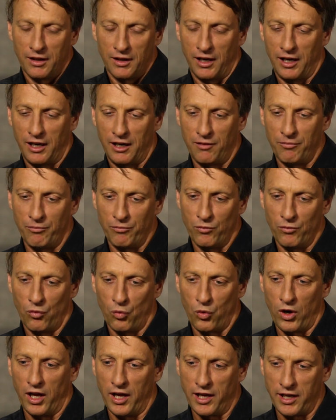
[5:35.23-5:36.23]
Um,
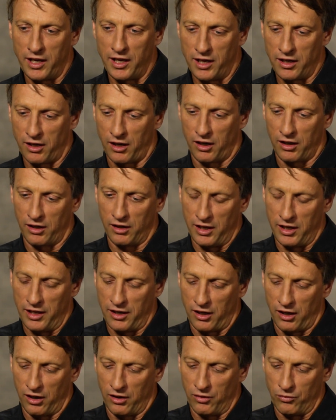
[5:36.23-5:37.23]
well, in, in, our
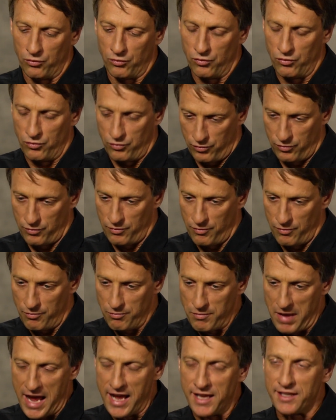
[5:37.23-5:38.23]
in our
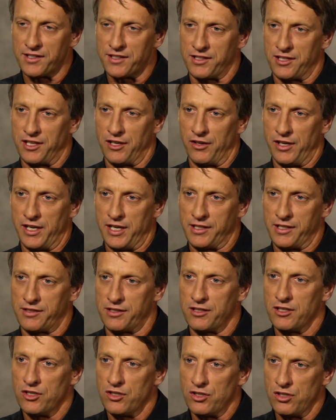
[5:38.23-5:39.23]
main
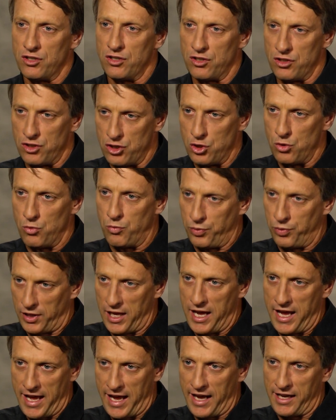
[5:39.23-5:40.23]
series, you
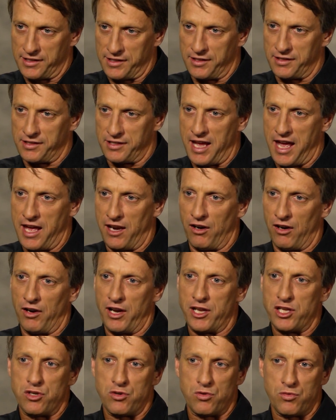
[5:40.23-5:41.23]
play as the skater
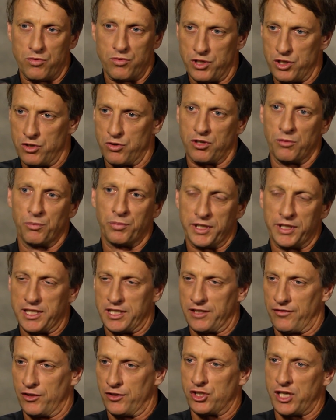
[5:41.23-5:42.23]
and you, you complete
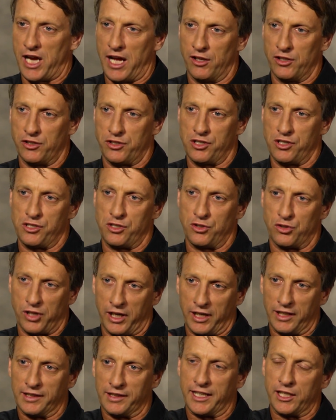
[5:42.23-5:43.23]
different challenges. You
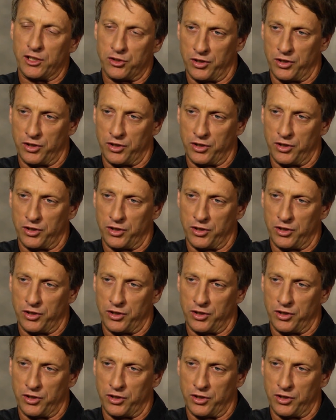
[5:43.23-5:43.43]
try to link